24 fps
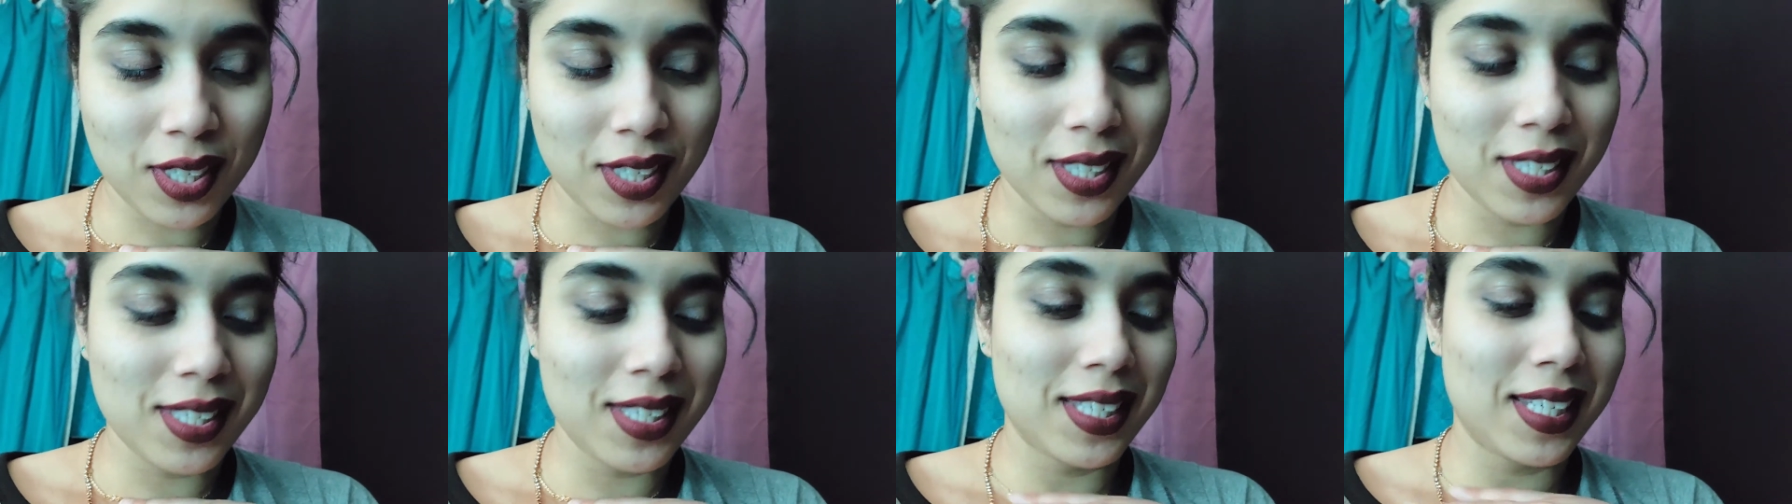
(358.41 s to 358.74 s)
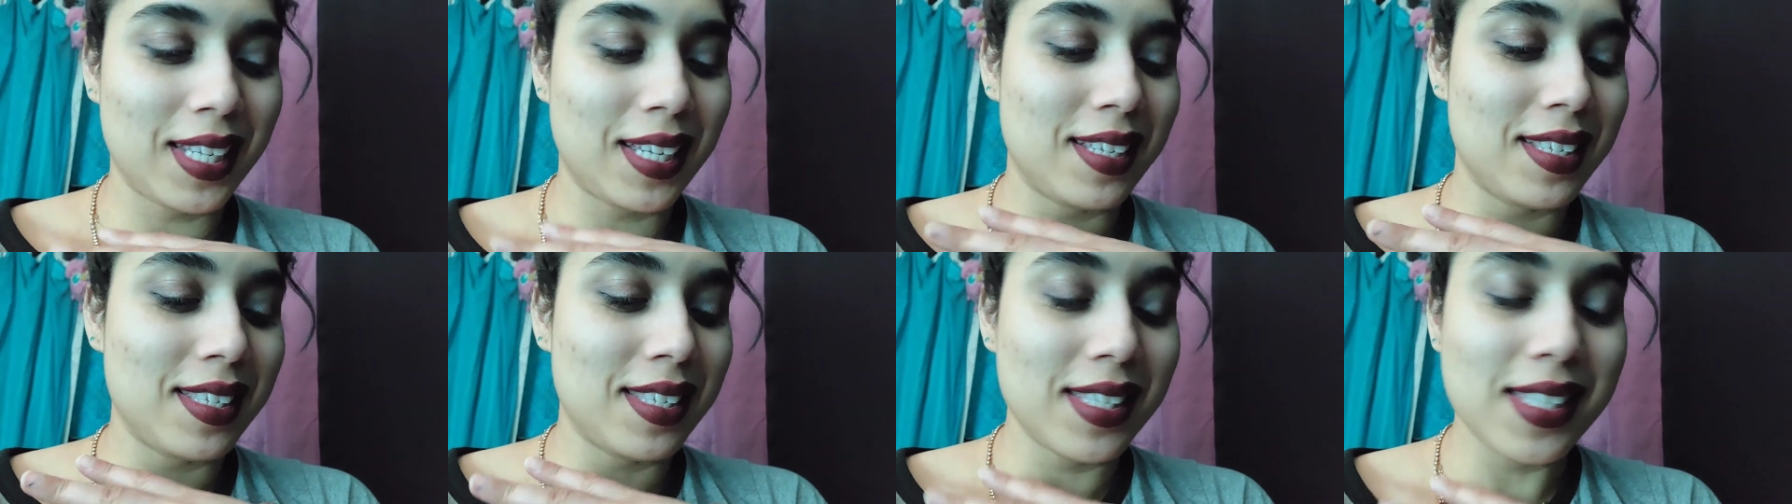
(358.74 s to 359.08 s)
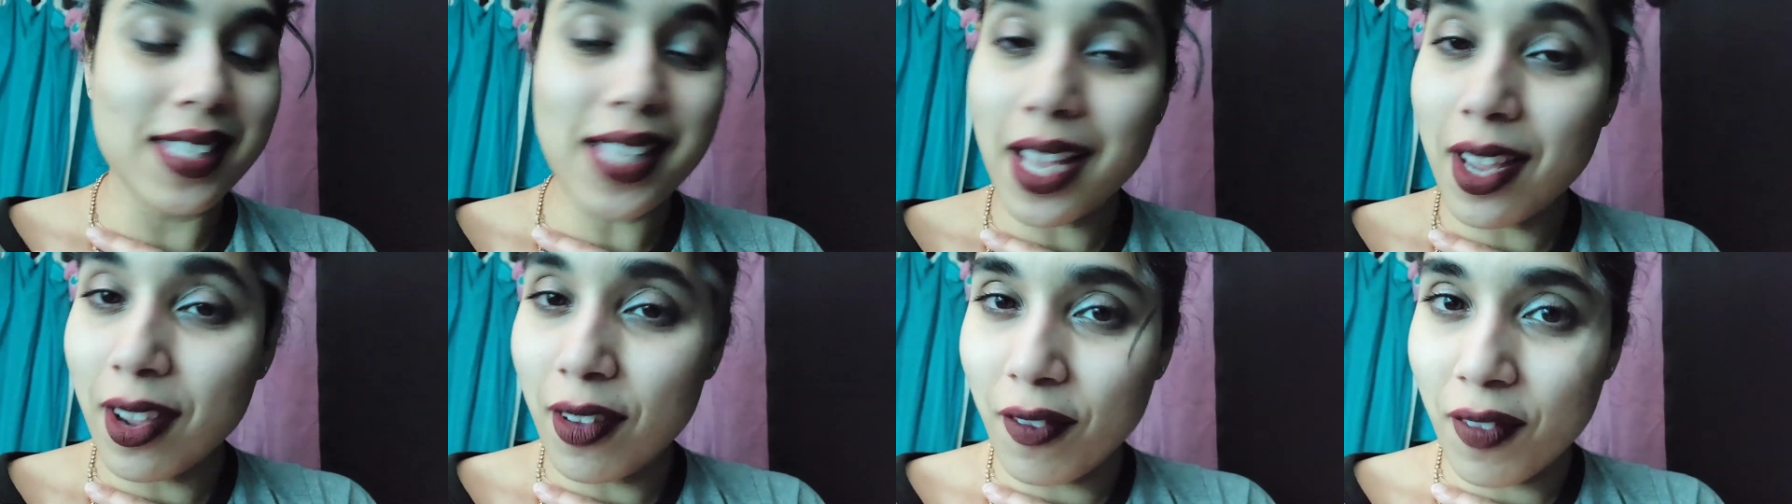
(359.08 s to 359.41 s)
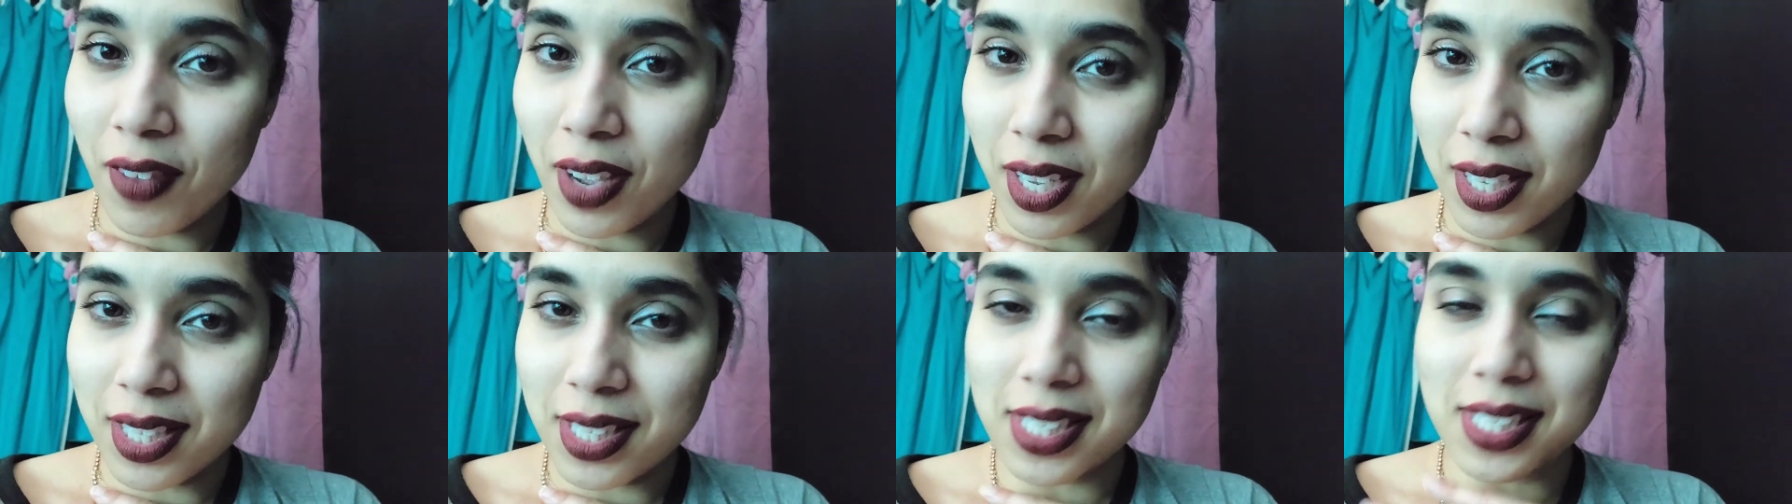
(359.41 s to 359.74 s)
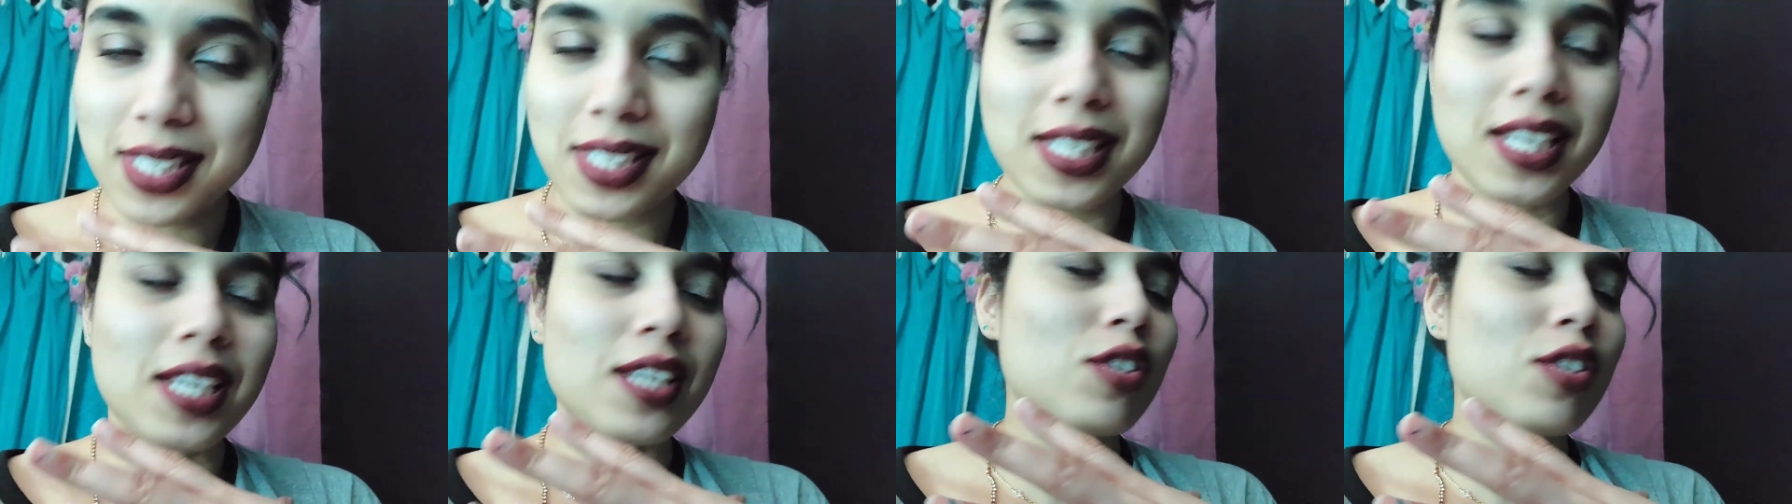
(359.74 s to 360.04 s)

Stay safe, stay